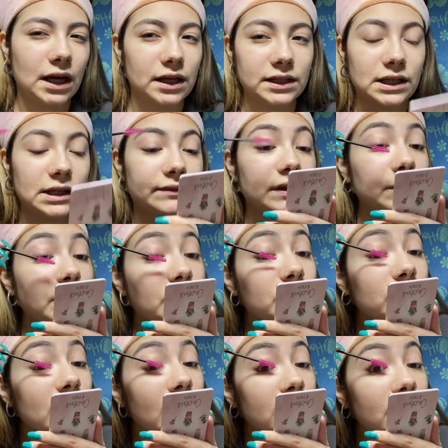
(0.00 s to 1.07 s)
a given when you
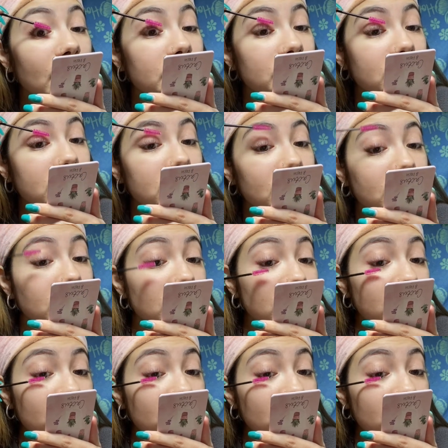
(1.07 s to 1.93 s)
get lash extensions.